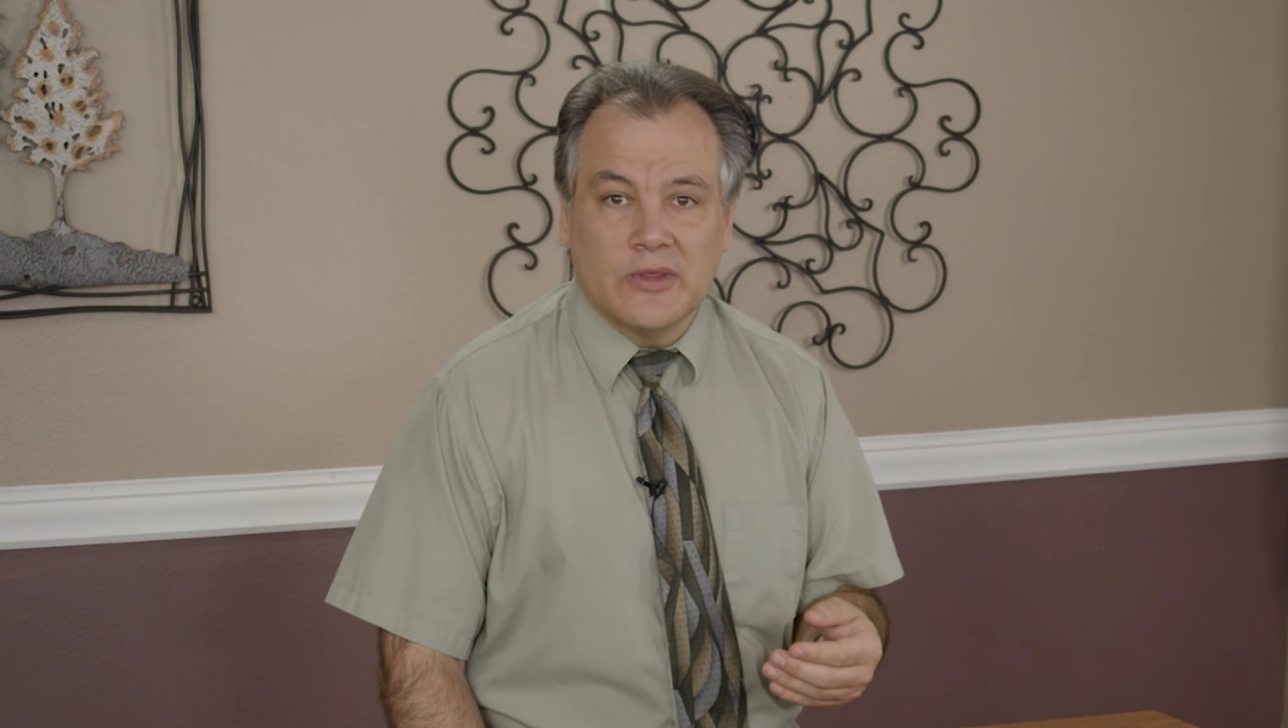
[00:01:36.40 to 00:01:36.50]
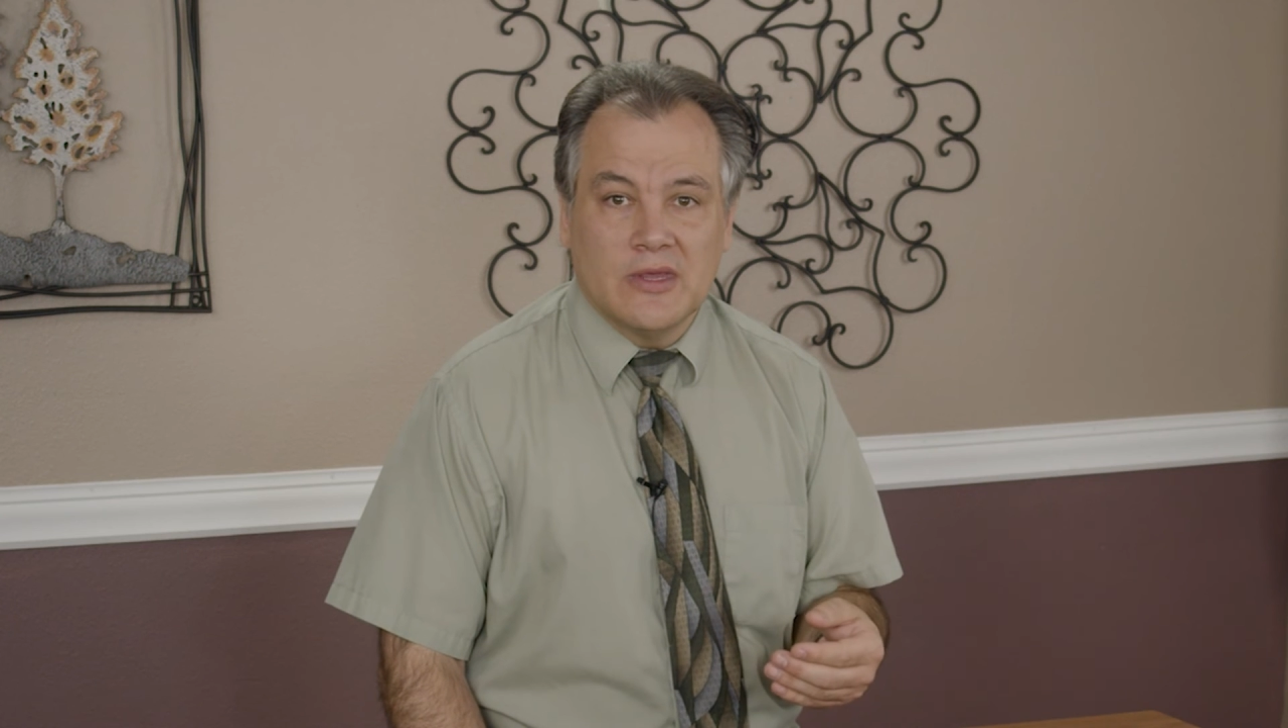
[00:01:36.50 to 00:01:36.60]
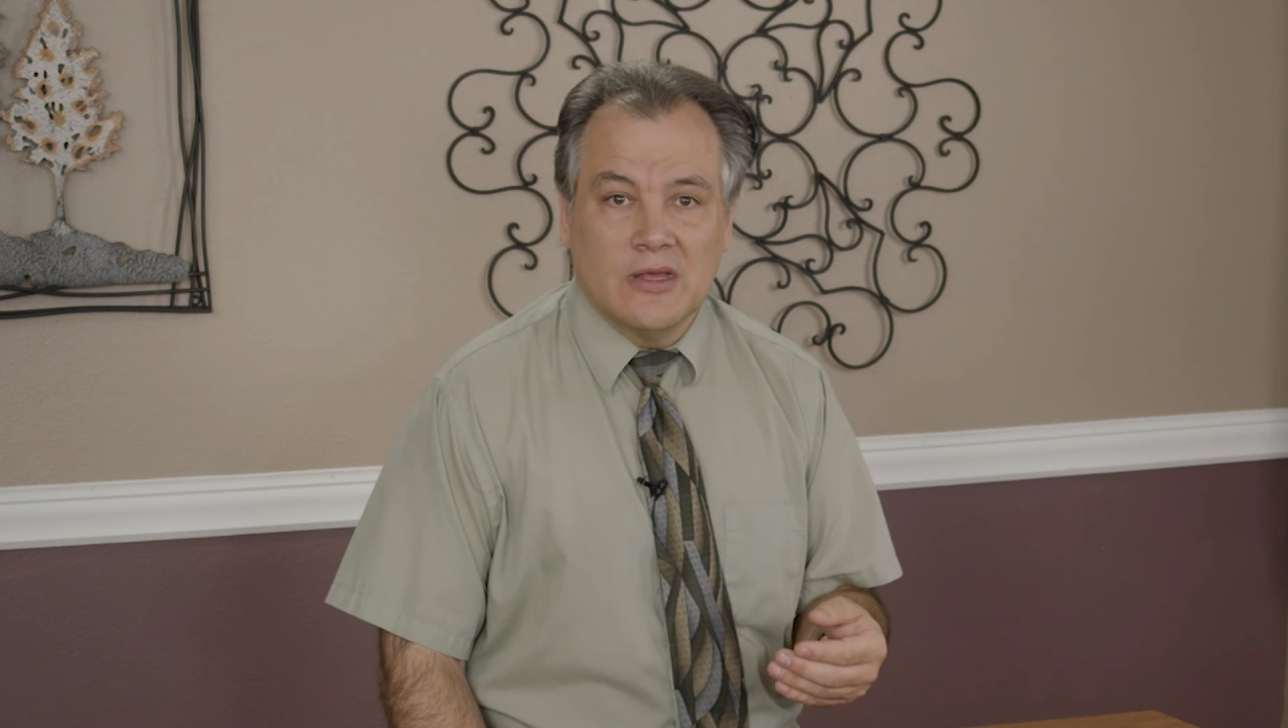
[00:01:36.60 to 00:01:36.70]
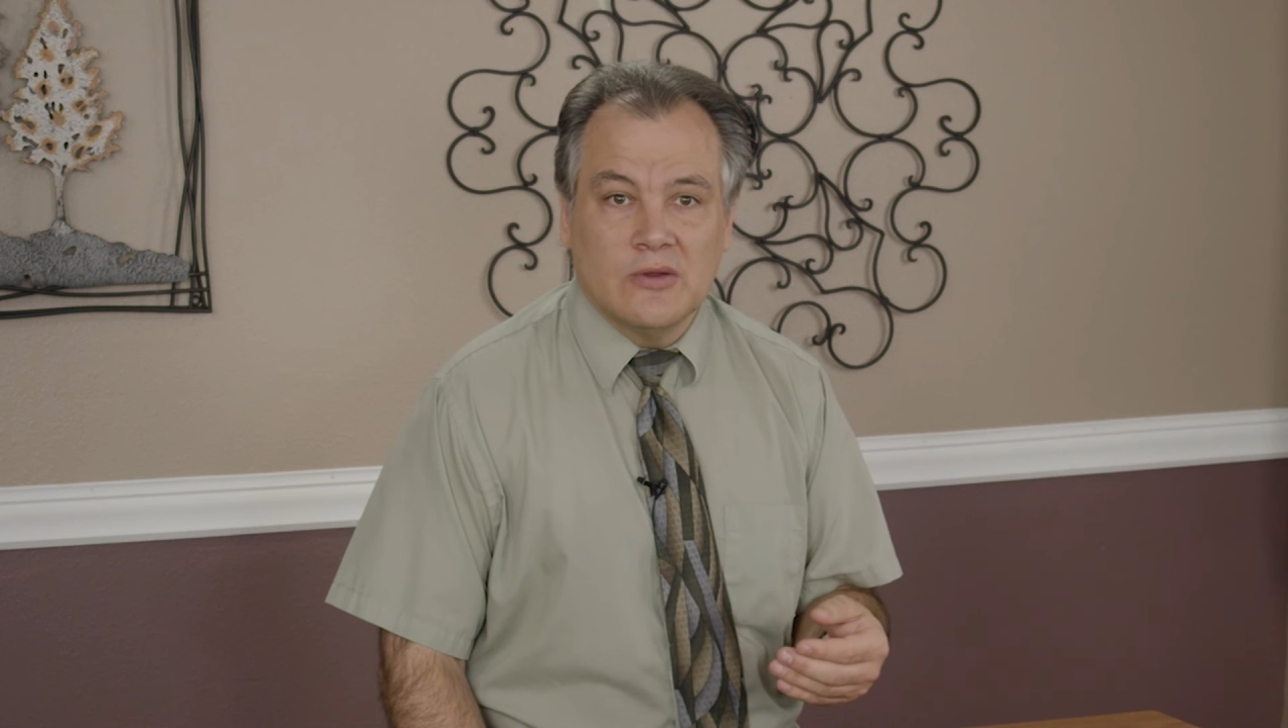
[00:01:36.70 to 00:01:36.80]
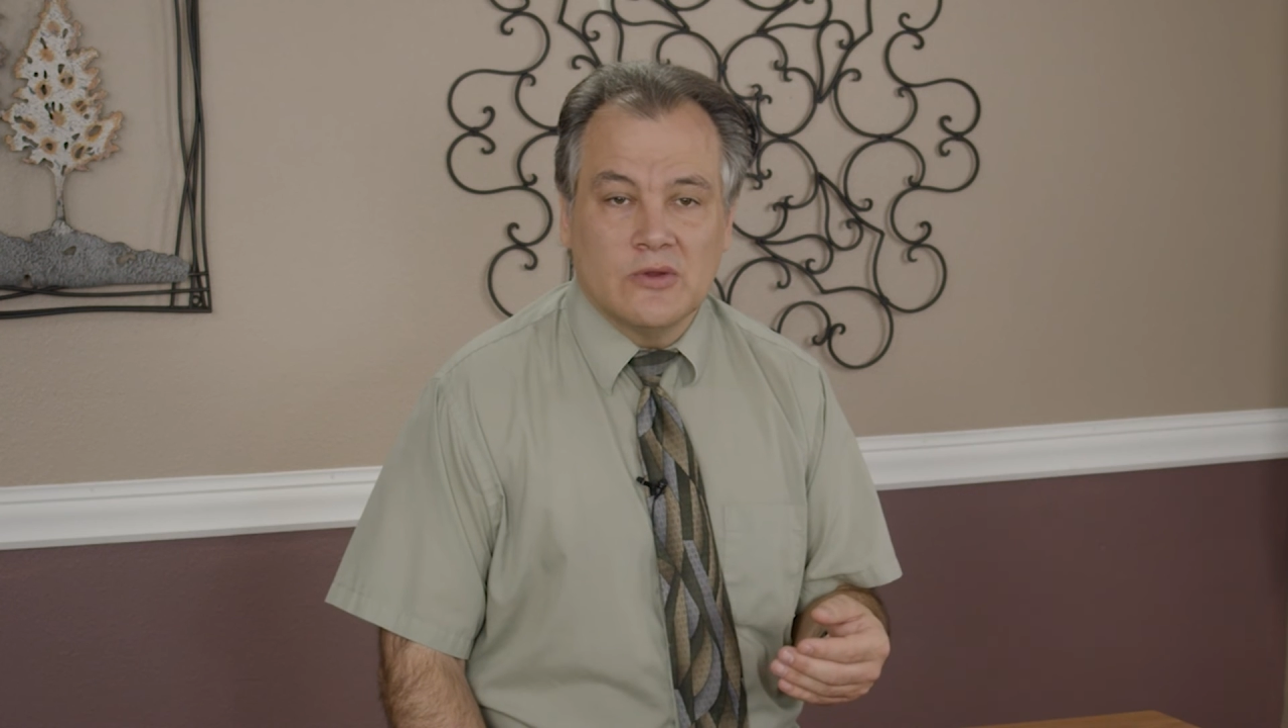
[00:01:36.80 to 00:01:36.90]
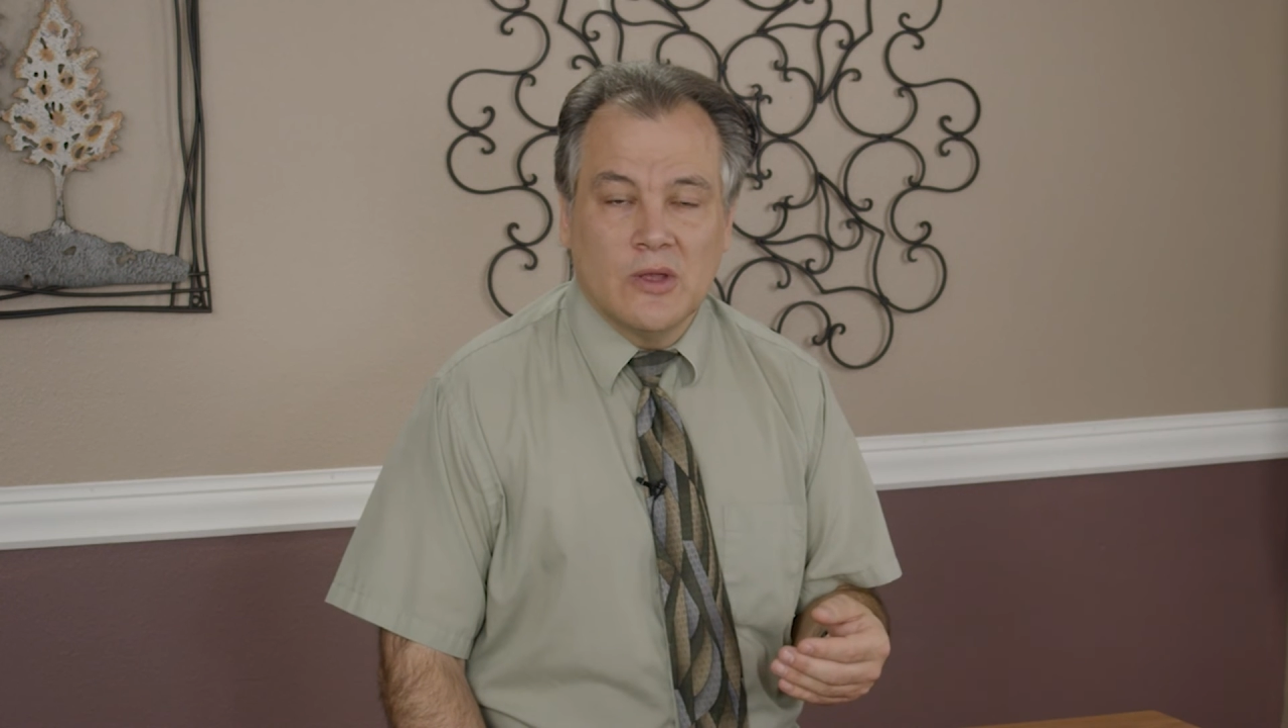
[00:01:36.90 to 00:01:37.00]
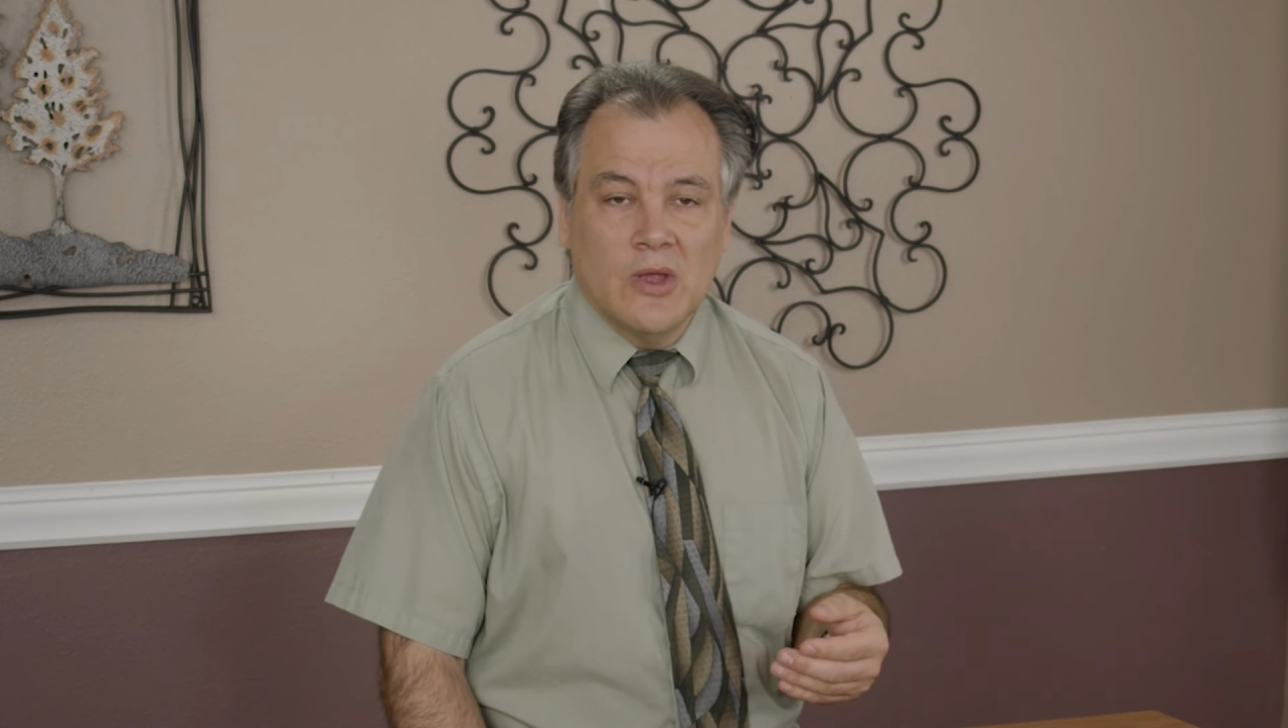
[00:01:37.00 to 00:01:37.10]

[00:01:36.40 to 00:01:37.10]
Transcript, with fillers: with others.